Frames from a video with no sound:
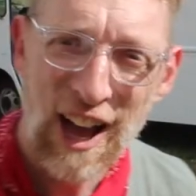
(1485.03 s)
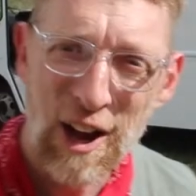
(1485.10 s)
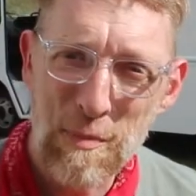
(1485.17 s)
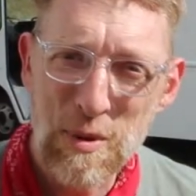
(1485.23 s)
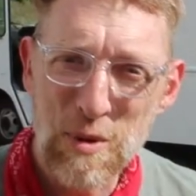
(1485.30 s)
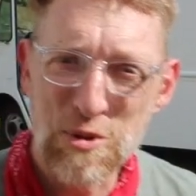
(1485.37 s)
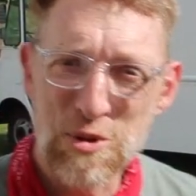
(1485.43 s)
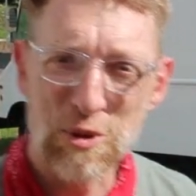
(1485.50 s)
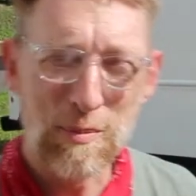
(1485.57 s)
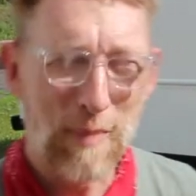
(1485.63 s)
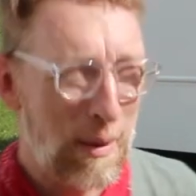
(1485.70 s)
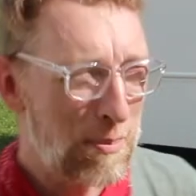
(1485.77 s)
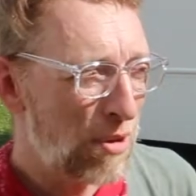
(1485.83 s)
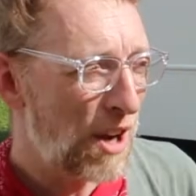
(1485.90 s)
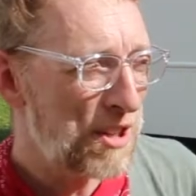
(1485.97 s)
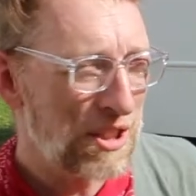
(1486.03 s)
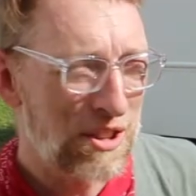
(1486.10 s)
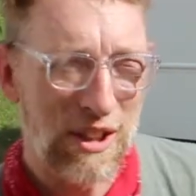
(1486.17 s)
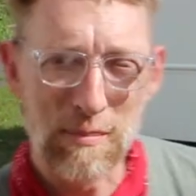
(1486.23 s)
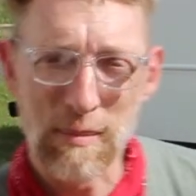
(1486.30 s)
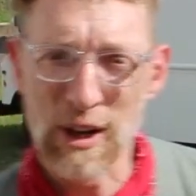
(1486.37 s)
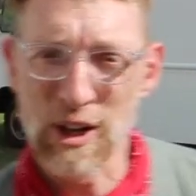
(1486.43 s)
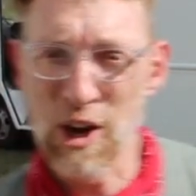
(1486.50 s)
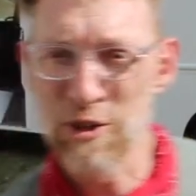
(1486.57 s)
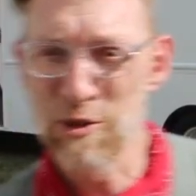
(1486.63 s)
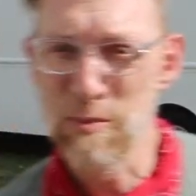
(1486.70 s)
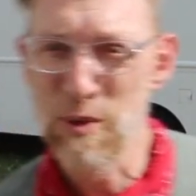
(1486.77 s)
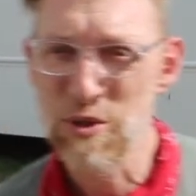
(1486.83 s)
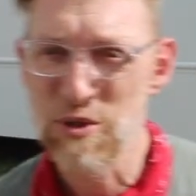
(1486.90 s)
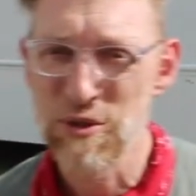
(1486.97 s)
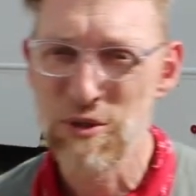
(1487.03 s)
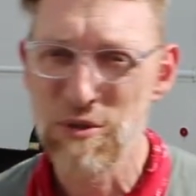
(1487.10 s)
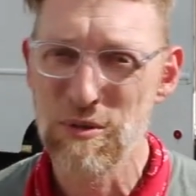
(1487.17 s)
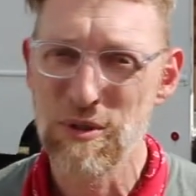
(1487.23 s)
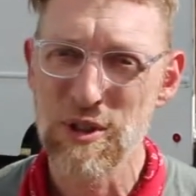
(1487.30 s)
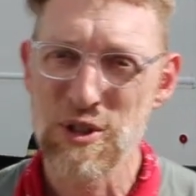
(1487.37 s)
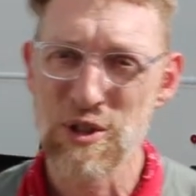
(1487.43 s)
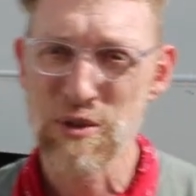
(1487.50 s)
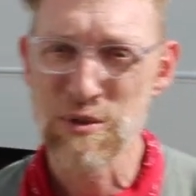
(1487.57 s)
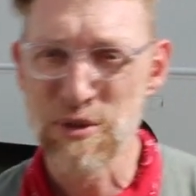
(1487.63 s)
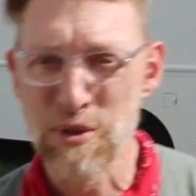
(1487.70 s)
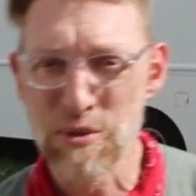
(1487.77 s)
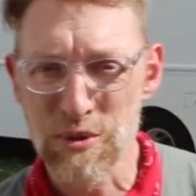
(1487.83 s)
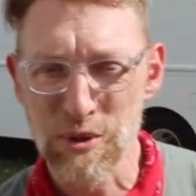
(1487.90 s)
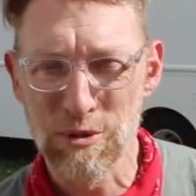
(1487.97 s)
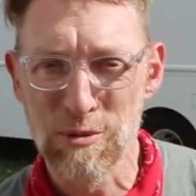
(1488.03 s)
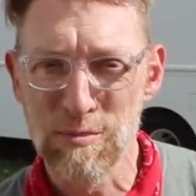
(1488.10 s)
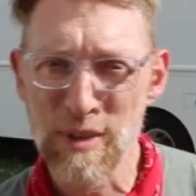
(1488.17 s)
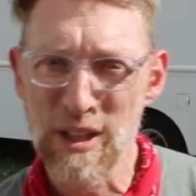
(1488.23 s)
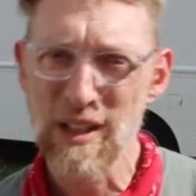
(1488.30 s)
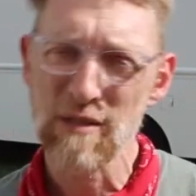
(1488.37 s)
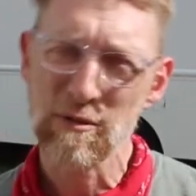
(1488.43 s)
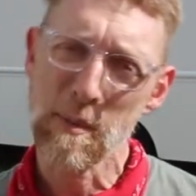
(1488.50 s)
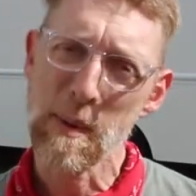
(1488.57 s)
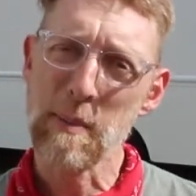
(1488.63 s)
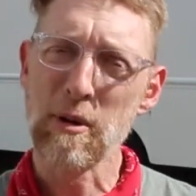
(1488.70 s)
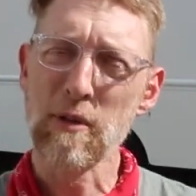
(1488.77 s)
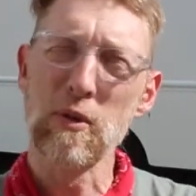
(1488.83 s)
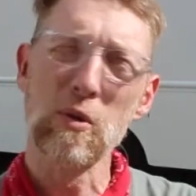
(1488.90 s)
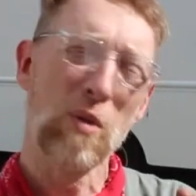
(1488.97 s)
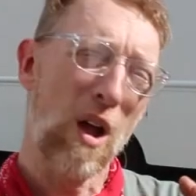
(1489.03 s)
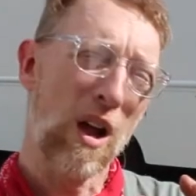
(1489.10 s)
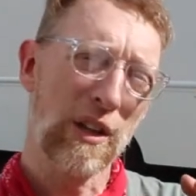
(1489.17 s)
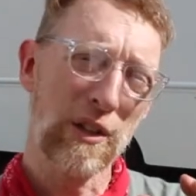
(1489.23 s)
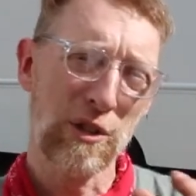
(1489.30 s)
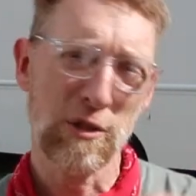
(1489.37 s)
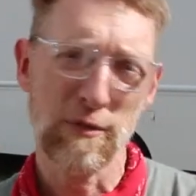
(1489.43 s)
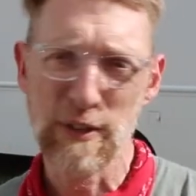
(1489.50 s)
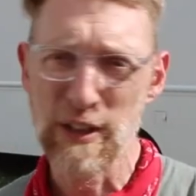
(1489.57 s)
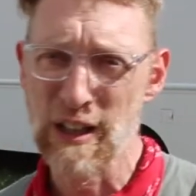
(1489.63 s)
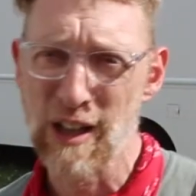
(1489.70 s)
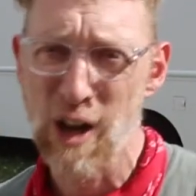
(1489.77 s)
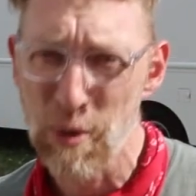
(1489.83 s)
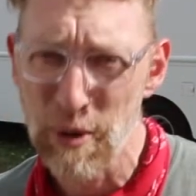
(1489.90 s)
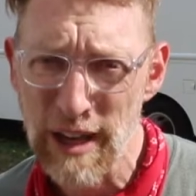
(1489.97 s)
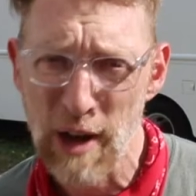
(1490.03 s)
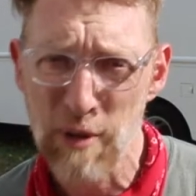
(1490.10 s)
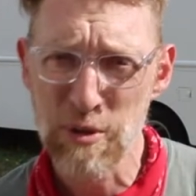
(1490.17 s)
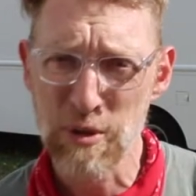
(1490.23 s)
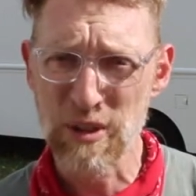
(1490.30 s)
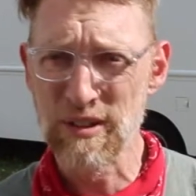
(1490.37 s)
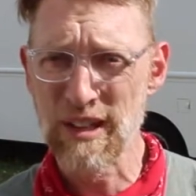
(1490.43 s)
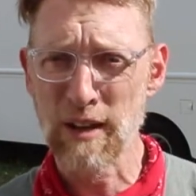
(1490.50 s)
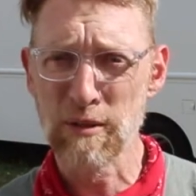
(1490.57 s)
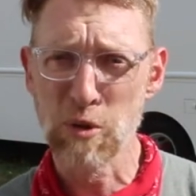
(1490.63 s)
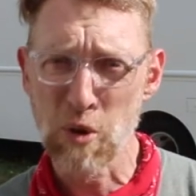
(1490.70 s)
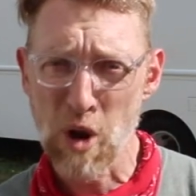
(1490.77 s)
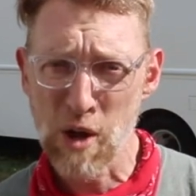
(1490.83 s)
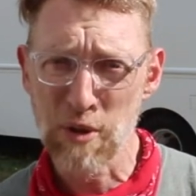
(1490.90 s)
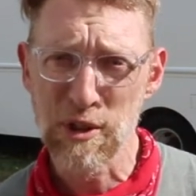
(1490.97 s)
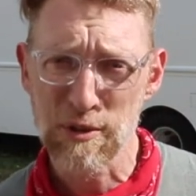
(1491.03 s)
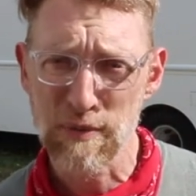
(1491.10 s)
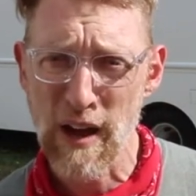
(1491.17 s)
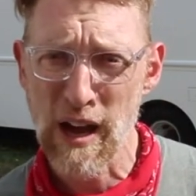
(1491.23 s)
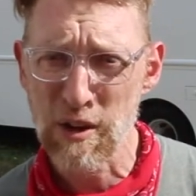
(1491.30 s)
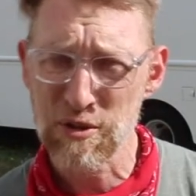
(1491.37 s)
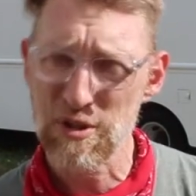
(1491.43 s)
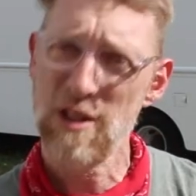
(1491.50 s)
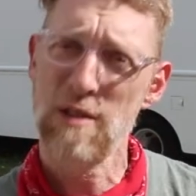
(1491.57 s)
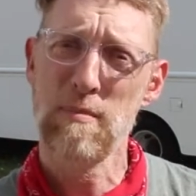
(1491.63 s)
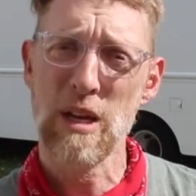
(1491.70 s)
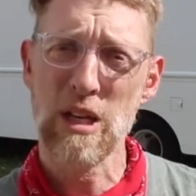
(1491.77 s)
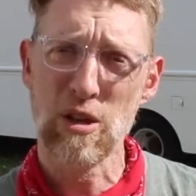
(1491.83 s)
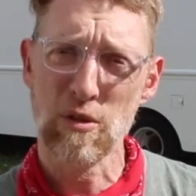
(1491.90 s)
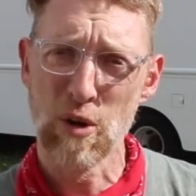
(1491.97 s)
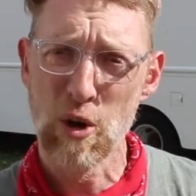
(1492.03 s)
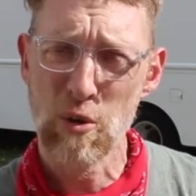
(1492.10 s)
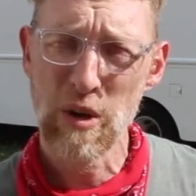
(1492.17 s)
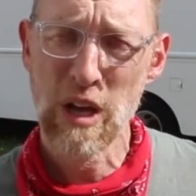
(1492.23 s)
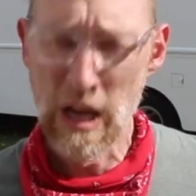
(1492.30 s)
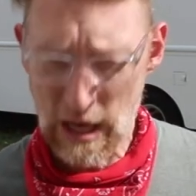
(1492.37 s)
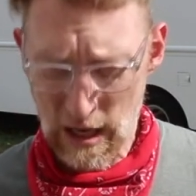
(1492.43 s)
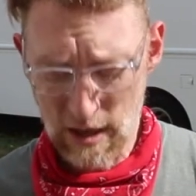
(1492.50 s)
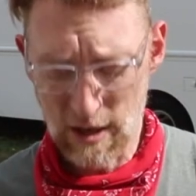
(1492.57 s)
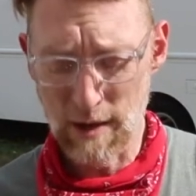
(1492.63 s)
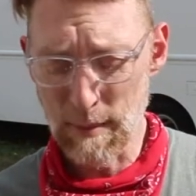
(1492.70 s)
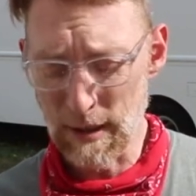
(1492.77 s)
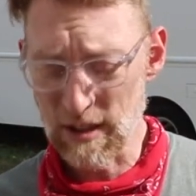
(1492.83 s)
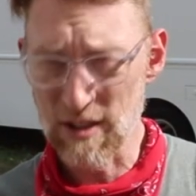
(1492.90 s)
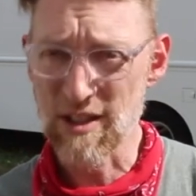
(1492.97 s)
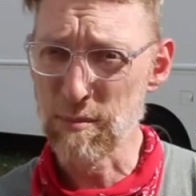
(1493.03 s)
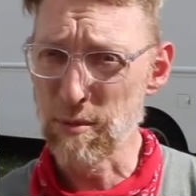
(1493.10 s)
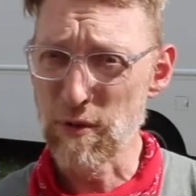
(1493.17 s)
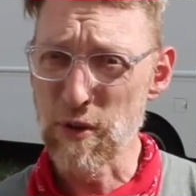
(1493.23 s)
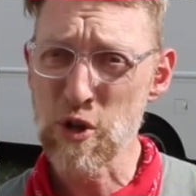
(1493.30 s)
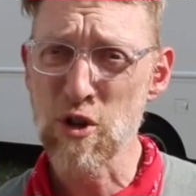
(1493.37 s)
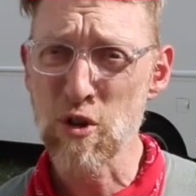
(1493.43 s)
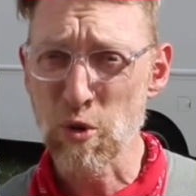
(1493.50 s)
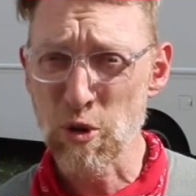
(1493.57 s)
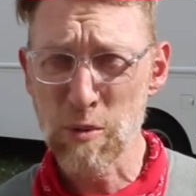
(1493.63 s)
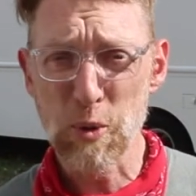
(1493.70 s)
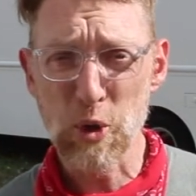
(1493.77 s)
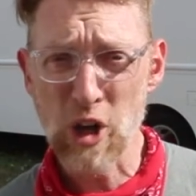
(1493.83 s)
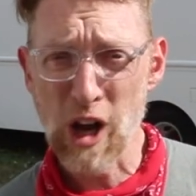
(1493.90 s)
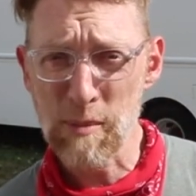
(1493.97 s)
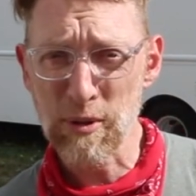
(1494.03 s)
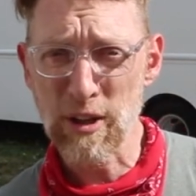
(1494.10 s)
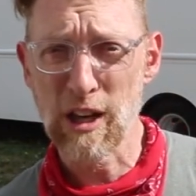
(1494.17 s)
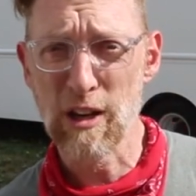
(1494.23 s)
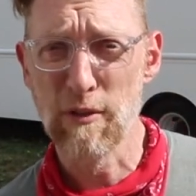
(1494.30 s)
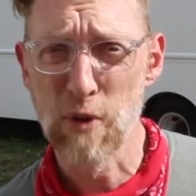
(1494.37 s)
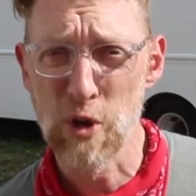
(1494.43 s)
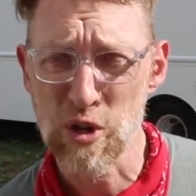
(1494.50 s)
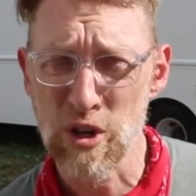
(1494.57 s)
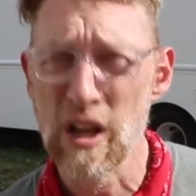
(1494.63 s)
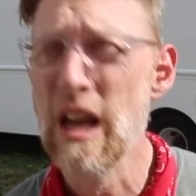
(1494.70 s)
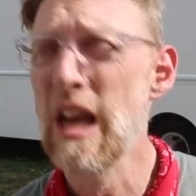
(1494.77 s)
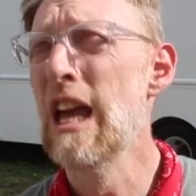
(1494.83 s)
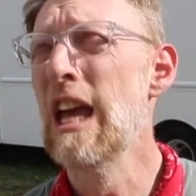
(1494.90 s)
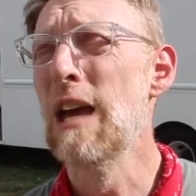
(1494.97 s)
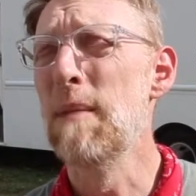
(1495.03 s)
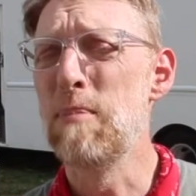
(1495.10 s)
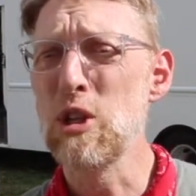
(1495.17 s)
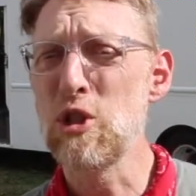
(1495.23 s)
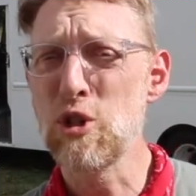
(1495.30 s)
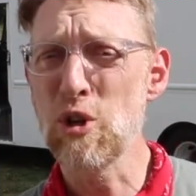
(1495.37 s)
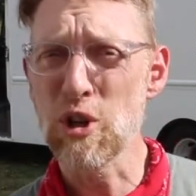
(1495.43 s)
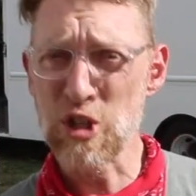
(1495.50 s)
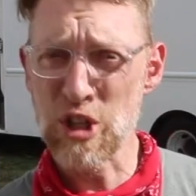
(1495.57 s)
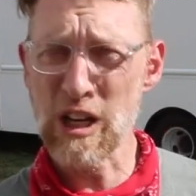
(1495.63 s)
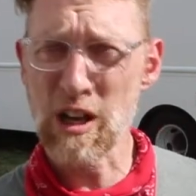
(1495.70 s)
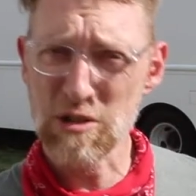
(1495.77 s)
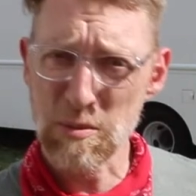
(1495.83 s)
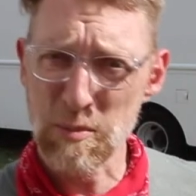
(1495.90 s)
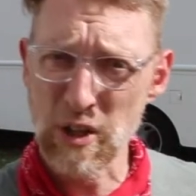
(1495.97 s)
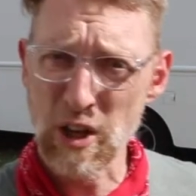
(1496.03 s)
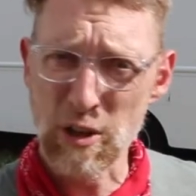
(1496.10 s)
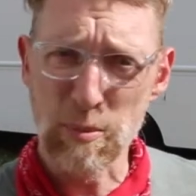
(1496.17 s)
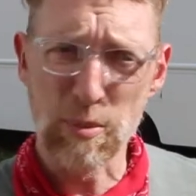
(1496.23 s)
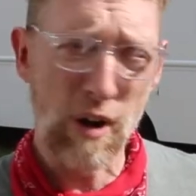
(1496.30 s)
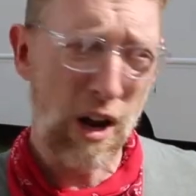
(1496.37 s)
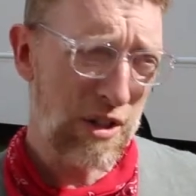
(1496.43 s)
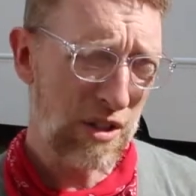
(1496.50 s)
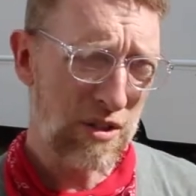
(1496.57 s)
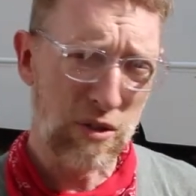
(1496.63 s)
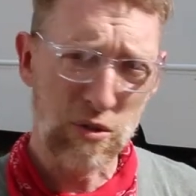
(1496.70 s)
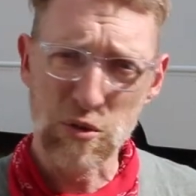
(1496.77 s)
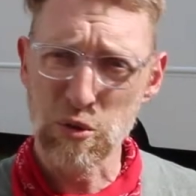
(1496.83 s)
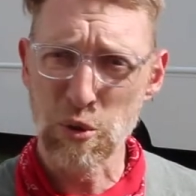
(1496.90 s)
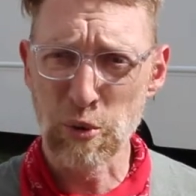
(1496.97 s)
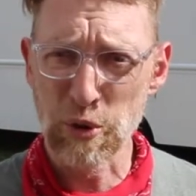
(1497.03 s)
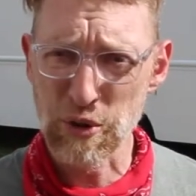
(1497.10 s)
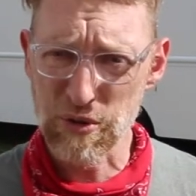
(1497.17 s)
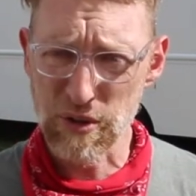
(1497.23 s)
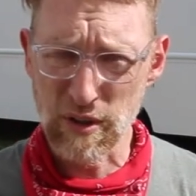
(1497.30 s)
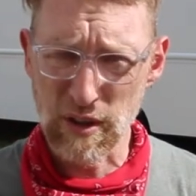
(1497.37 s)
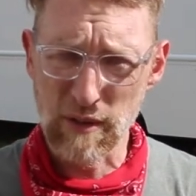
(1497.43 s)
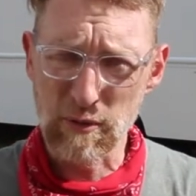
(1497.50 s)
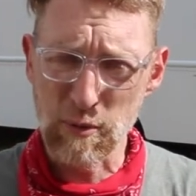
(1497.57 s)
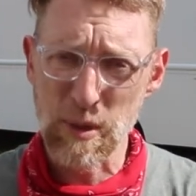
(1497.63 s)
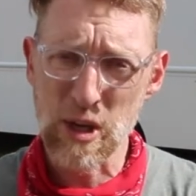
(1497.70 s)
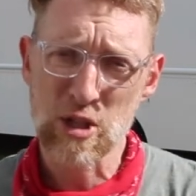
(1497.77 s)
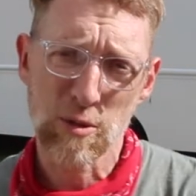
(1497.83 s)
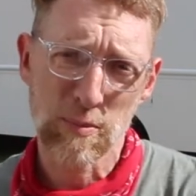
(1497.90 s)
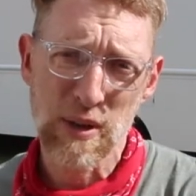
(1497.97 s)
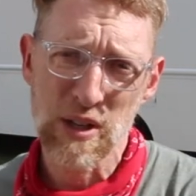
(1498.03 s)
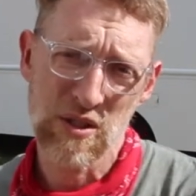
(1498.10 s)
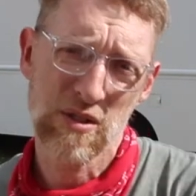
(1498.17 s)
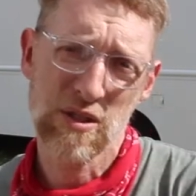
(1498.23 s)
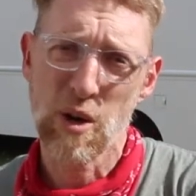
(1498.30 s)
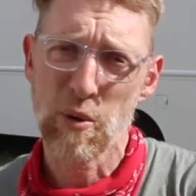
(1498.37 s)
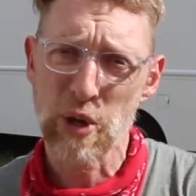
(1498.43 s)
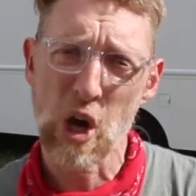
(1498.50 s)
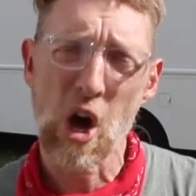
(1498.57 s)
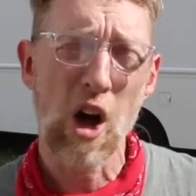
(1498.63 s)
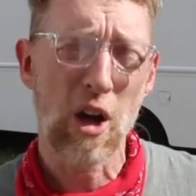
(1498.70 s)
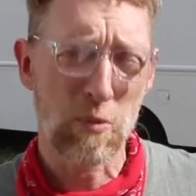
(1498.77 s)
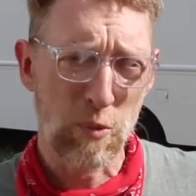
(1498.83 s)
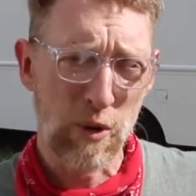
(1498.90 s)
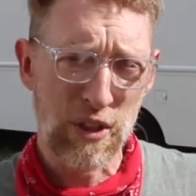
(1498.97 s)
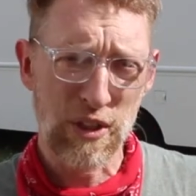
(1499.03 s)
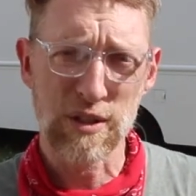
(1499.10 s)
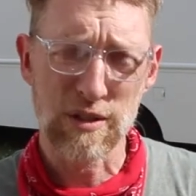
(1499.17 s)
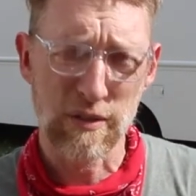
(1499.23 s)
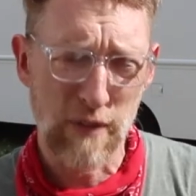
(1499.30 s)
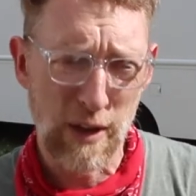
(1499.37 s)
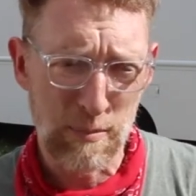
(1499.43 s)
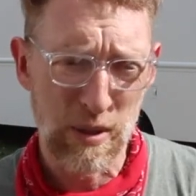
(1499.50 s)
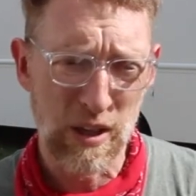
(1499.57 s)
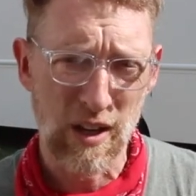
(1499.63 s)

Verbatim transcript: I hope you enjoyed my project and my contribution to this year's user group meeting. Remember, if you log into your B&Co account, you can download all these files and make your own. You can make the simple version or the more complicated version. And be sure to check out some of the other projects and tutorials and informational pieces going on with this event,